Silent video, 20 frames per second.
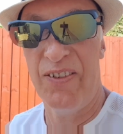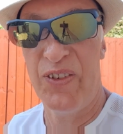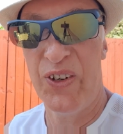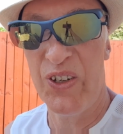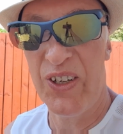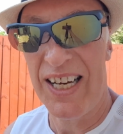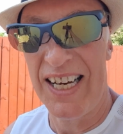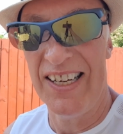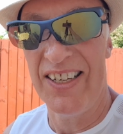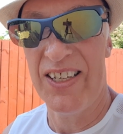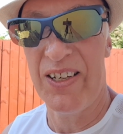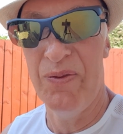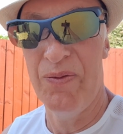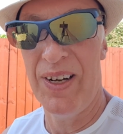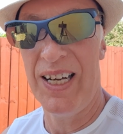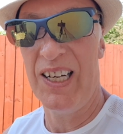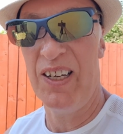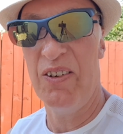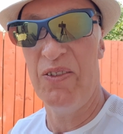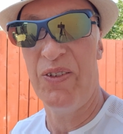you're getting some
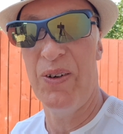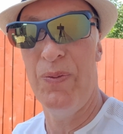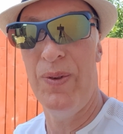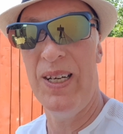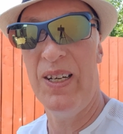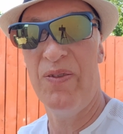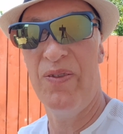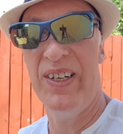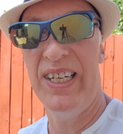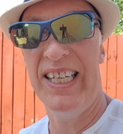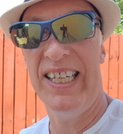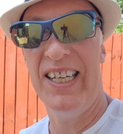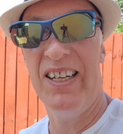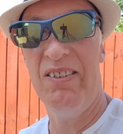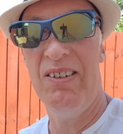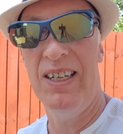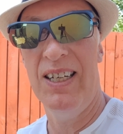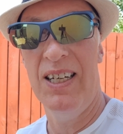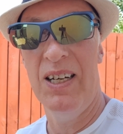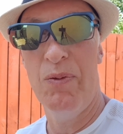value from this
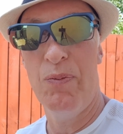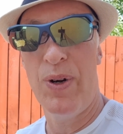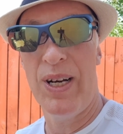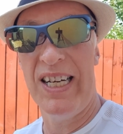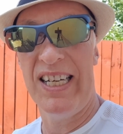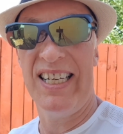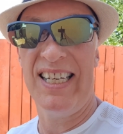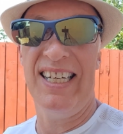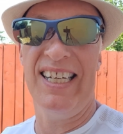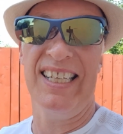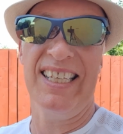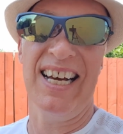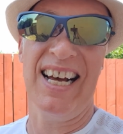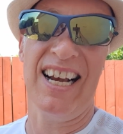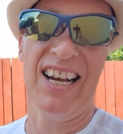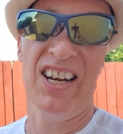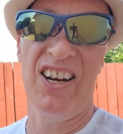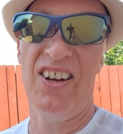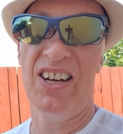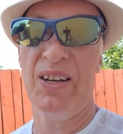video, please hit
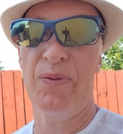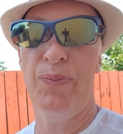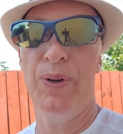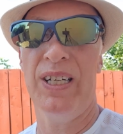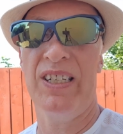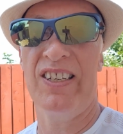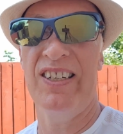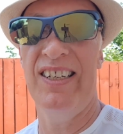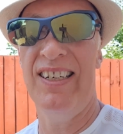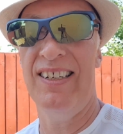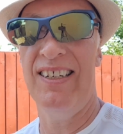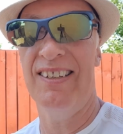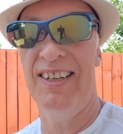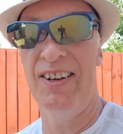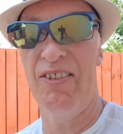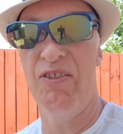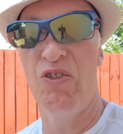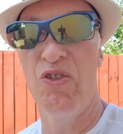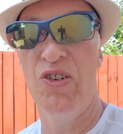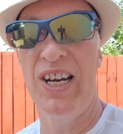that like button.
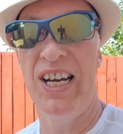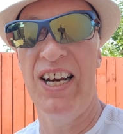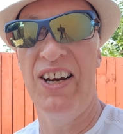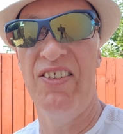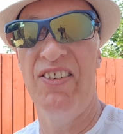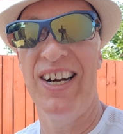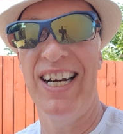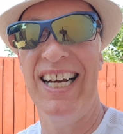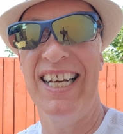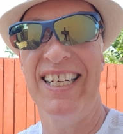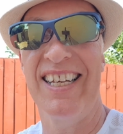It really